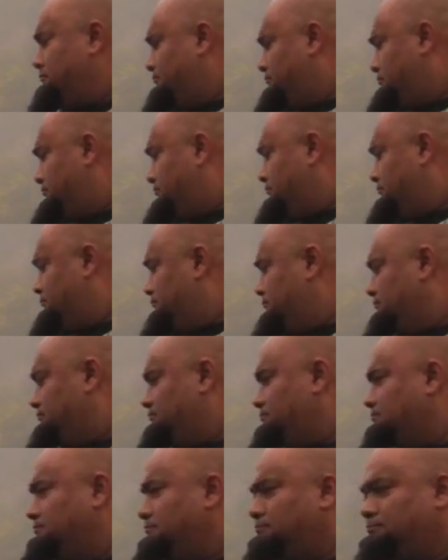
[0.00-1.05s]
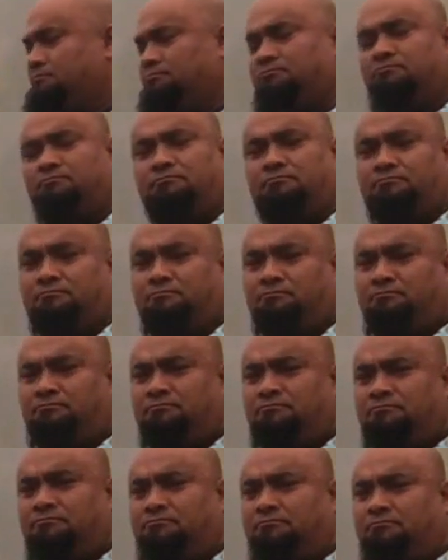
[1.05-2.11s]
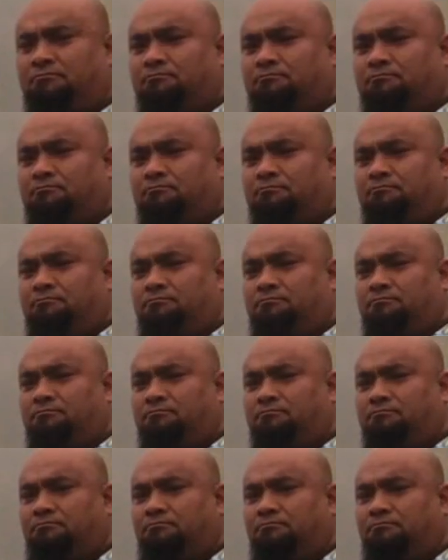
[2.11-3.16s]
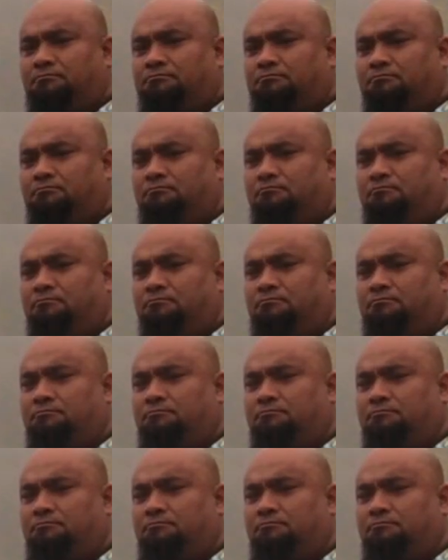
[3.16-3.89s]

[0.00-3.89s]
This person isn't speaking.